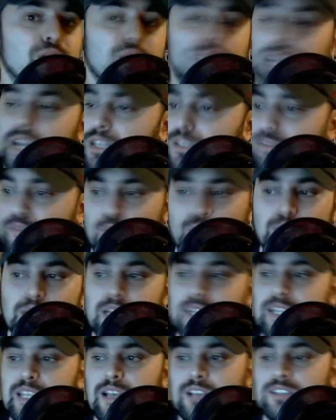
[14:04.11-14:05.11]
I got the full
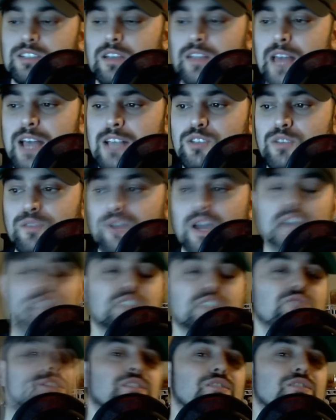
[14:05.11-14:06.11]
details on that. So if you
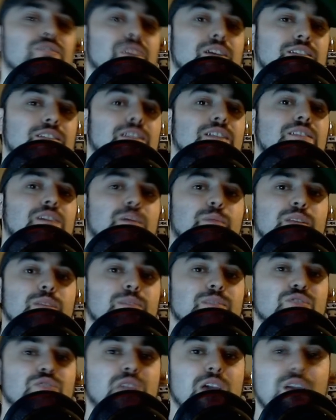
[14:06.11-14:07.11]
guys are interested in
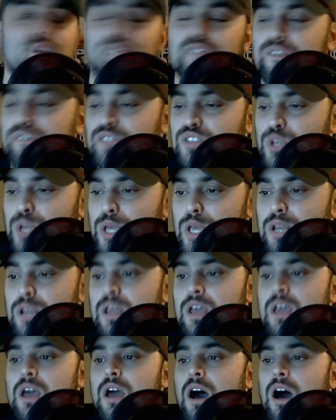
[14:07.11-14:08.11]
WWE 2K15,